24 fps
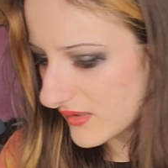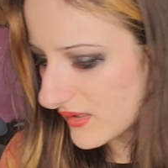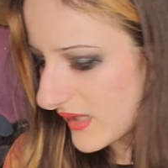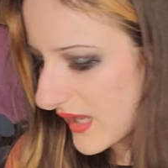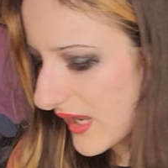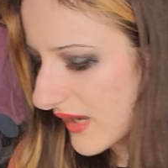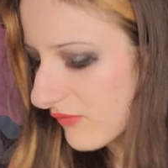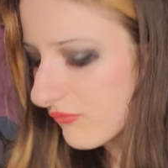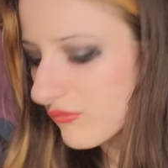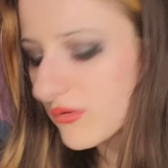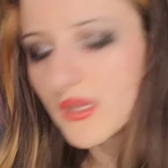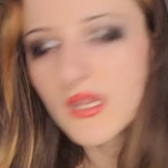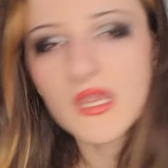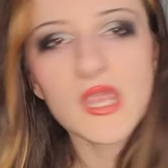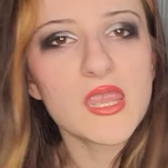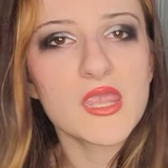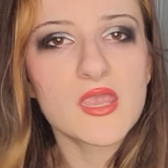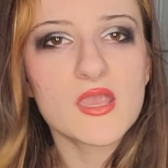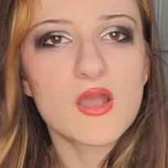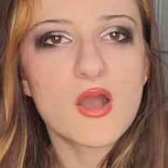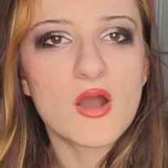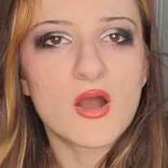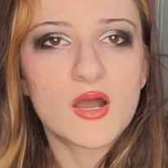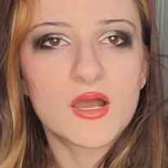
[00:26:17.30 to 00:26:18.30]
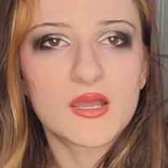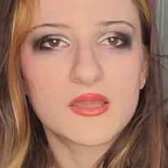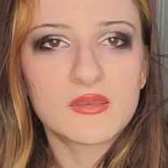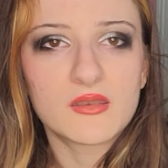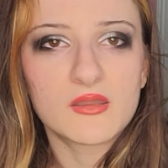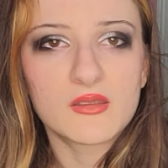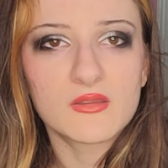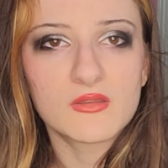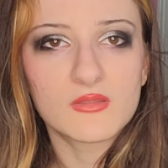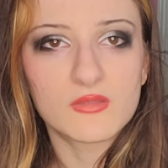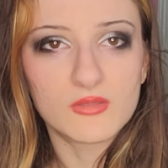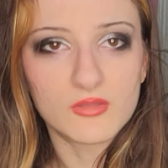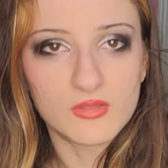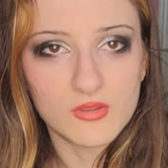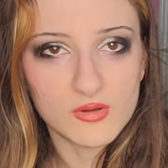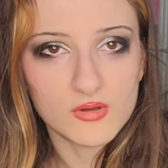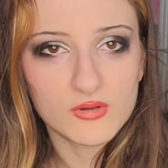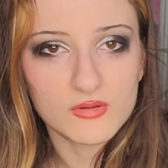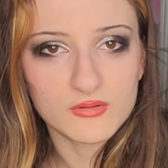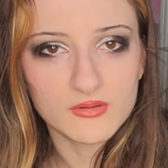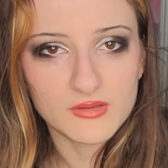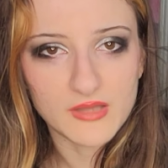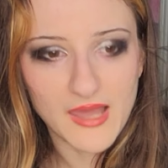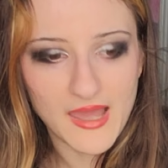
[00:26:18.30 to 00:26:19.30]
Carrying on
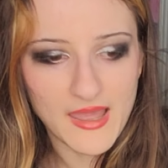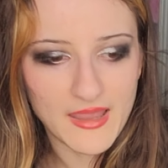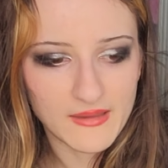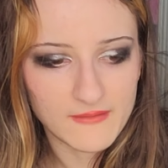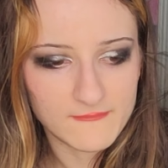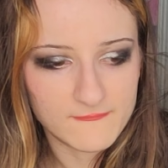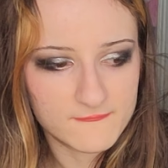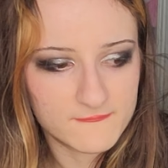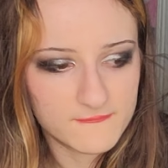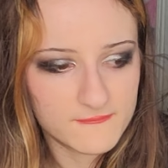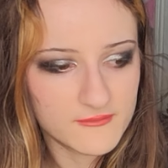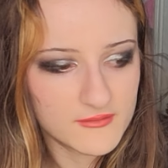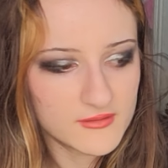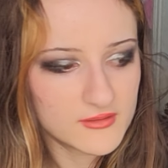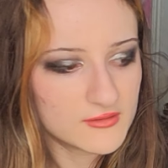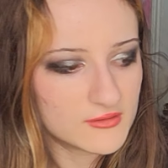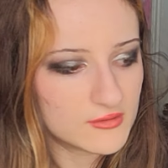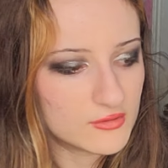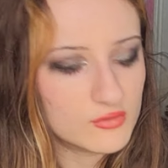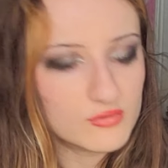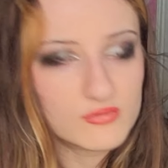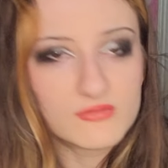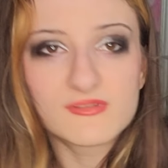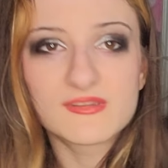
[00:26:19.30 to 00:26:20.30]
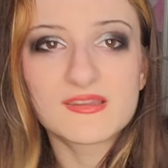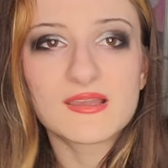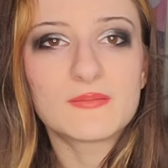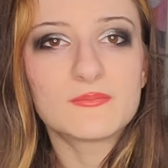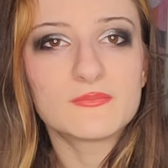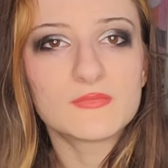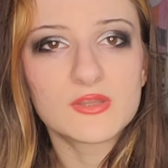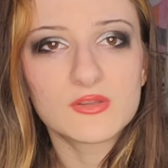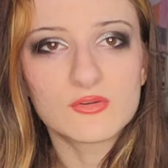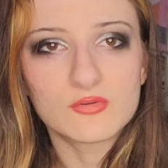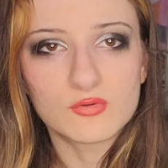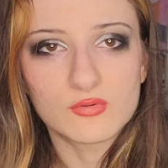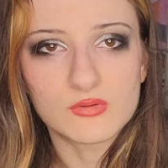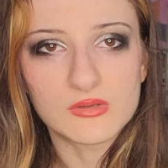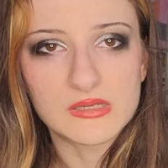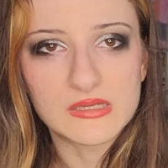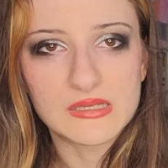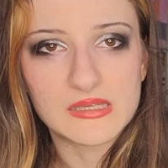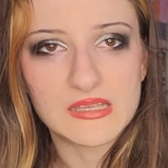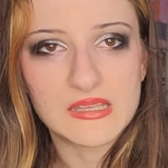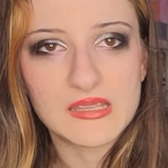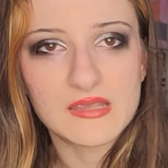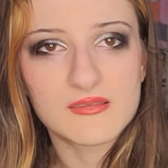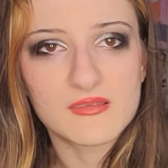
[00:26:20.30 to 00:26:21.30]
their life to some
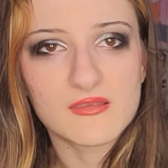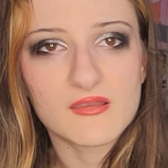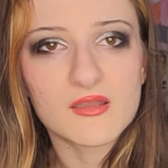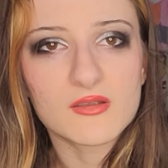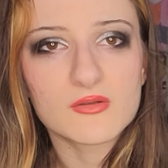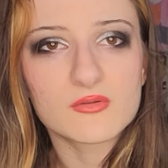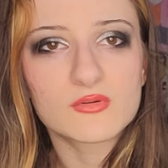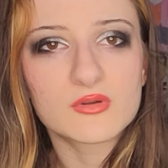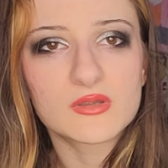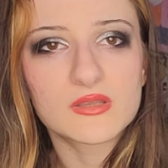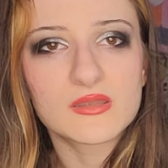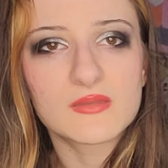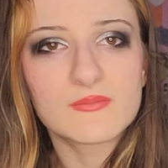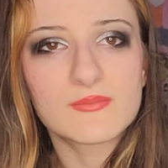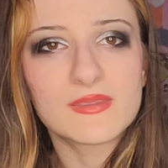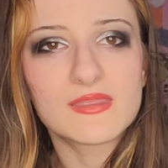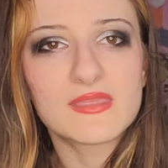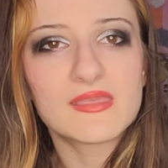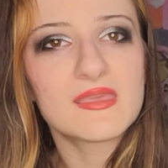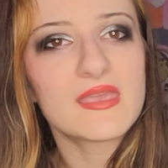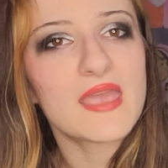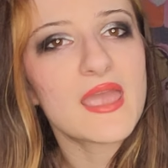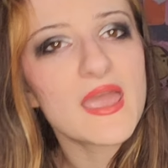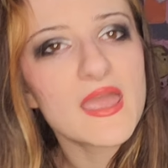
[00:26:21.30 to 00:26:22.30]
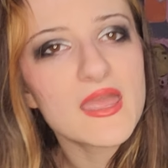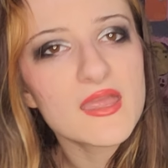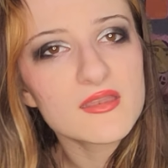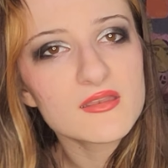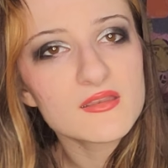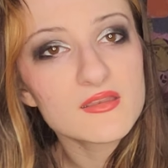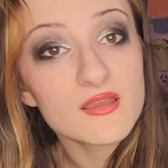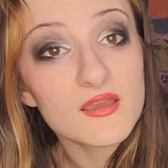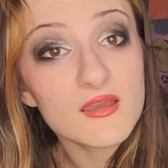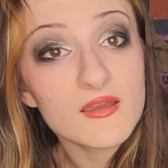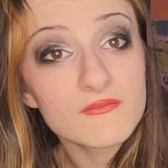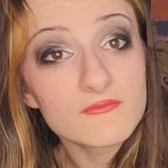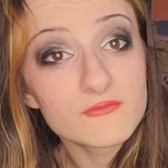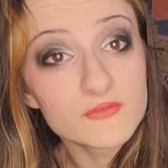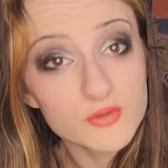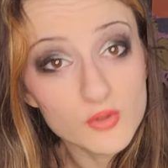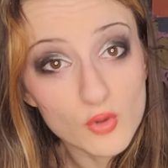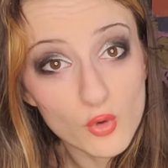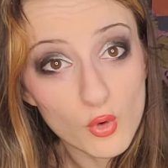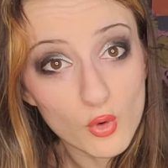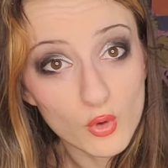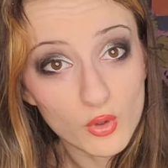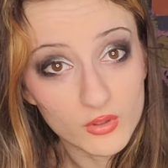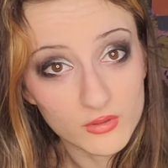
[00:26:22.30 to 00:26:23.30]
degree is not going to be the end of
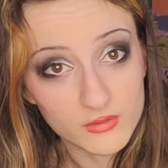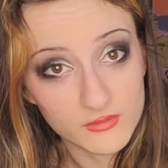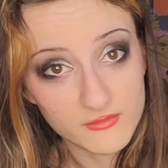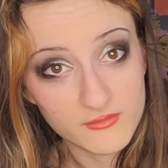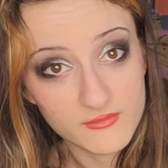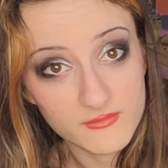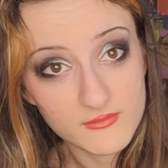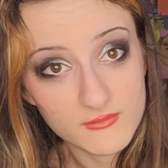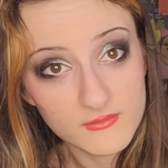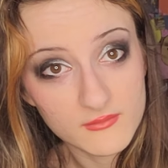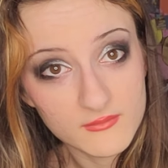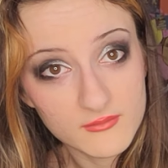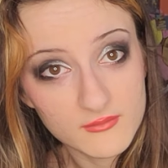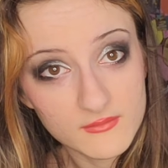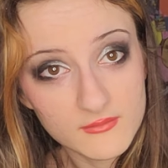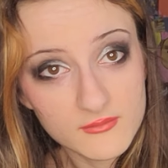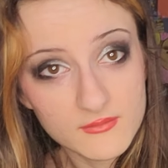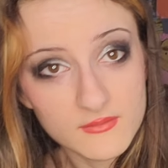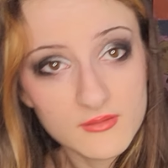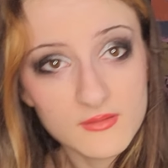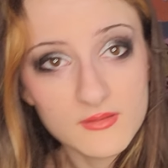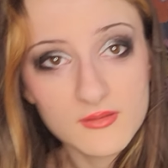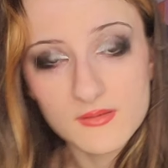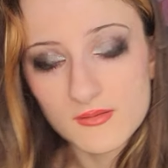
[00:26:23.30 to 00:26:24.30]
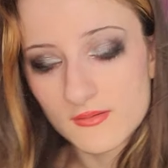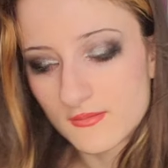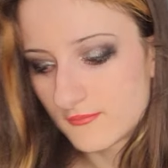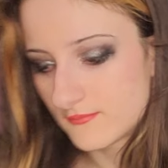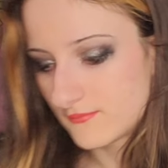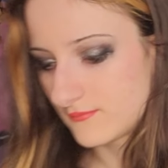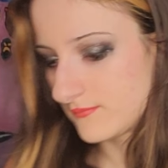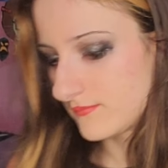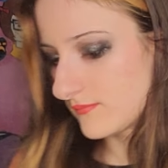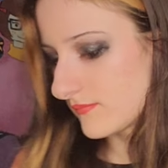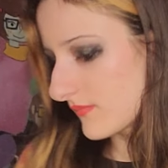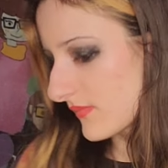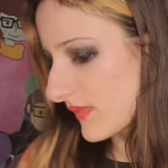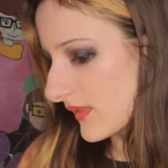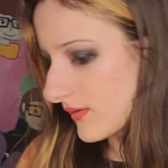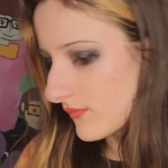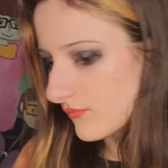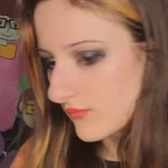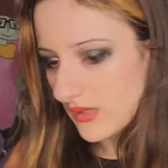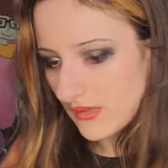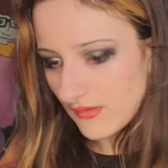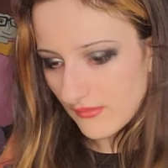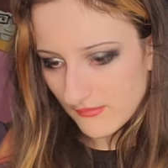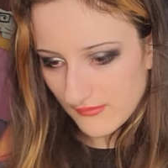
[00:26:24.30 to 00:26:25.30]
yours.
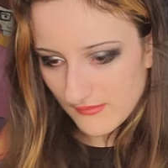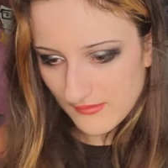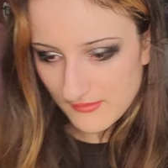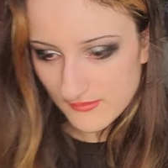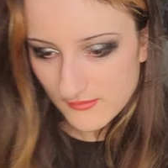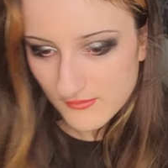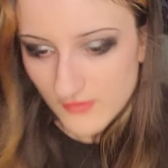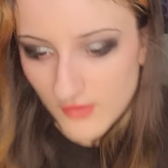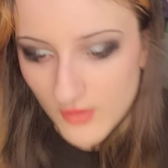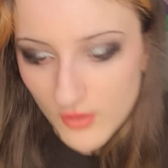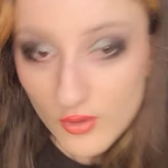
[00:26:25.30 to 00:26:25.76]
Where is it?